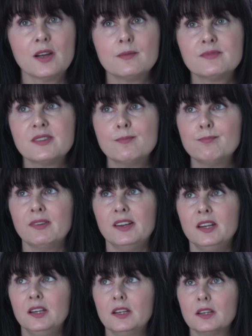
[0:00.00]
I am
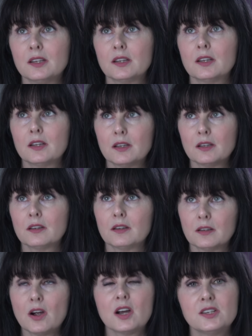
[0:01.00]
simply
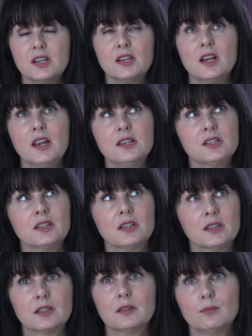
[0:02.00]

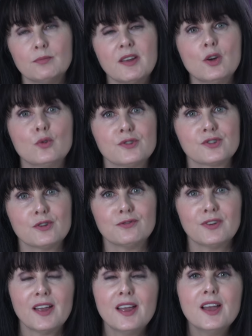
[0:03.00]
articulating my own
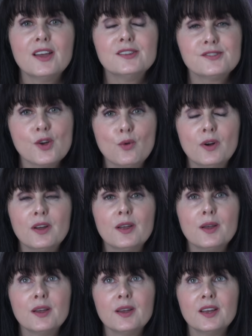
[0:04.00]
stuff. So
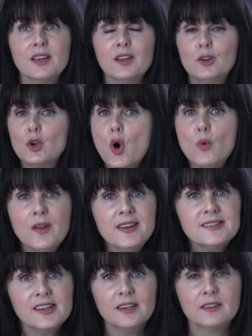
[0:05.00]
go
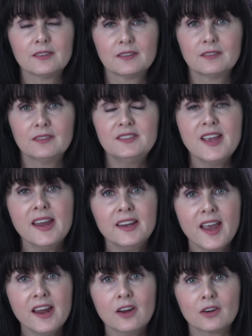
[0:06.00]
easy.
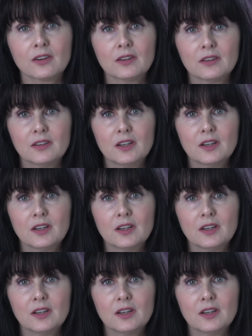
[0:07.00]
Take care.